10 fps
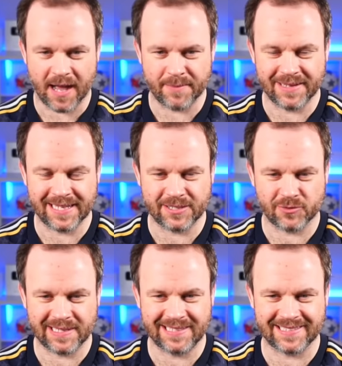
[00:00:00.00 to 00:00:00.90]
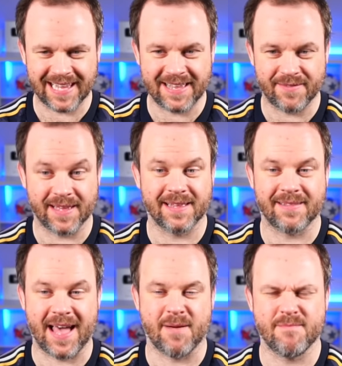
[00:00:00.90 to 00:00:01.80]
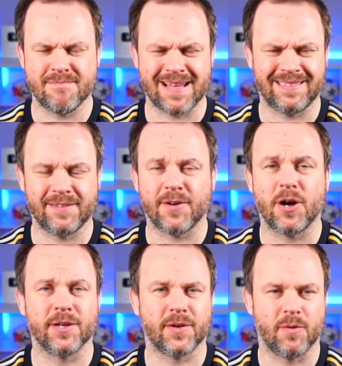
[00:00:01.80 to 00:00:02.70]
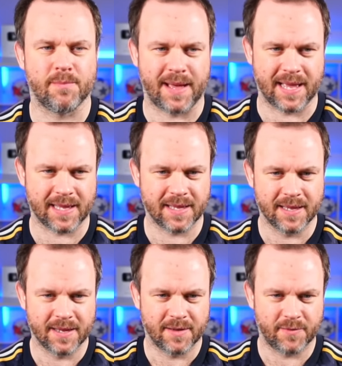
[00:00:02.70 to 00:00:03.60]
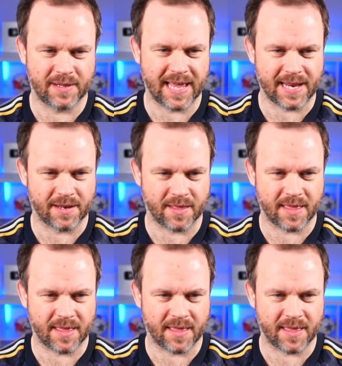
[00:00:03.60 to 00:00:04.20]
I am literally saving that massive icon pack for the end, I